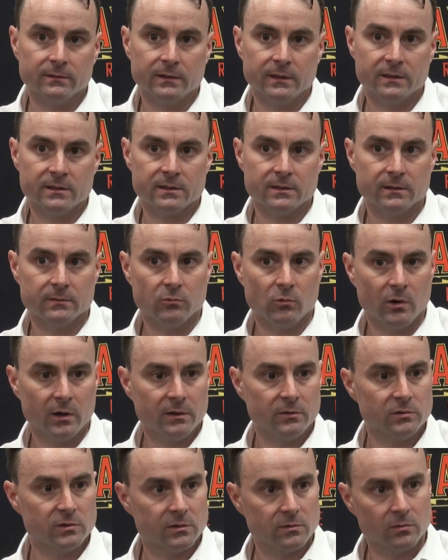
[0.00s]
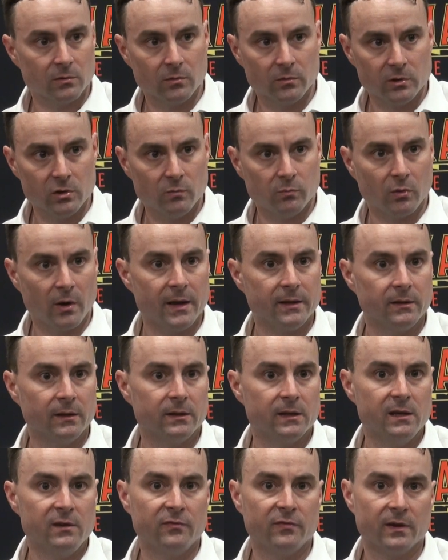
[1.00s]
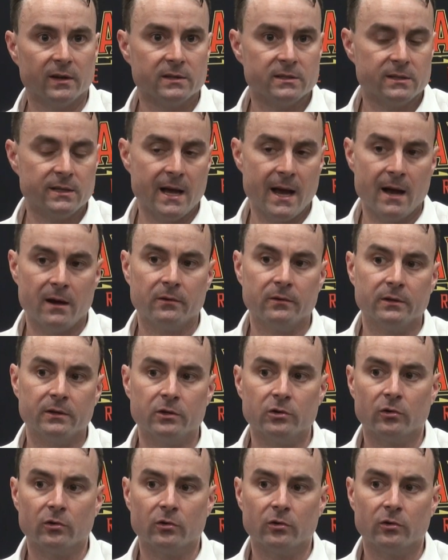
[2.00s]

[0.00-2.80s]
It's the ones you break the defense down and